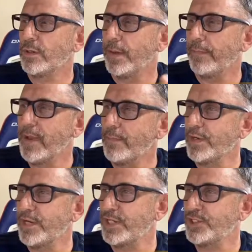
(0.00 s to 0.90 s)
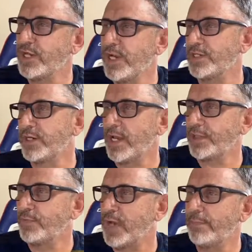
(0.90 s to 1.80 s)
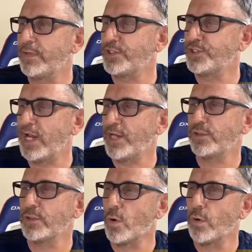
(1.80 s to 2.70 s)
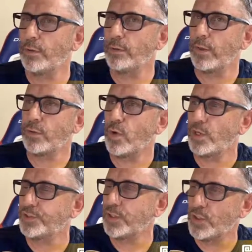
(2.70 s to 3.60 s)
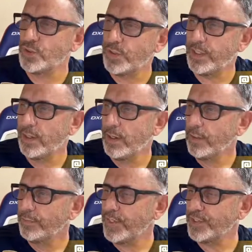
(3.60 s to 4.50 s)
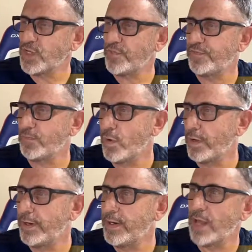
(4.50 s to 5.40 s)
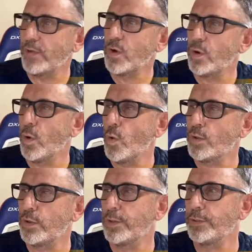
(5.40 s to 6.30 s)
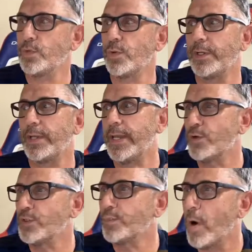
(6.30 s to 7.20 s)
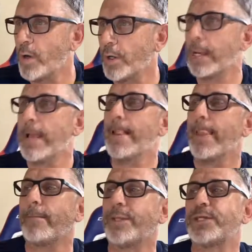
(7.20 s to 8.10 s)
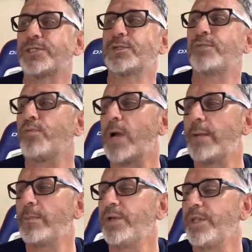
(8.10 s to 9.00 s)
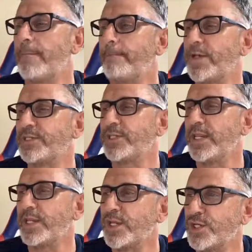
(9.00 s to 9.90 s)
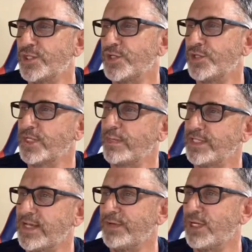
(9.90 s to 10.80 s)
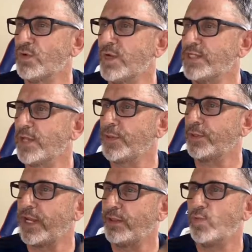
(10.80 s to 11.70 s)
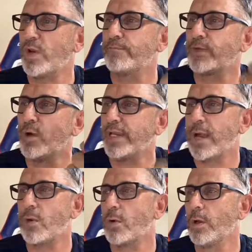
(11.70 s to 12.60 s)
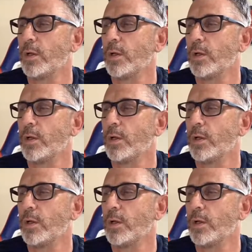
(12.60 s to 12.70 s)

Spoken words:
And remember, these Jays can hit. The problem is the Jays are going across the country. They just left Florida. Now they're going to Oakland to a hitter's park. But this is probably the best hitting conditions. It's going to be 7 degrees out there today. The wind blowing out.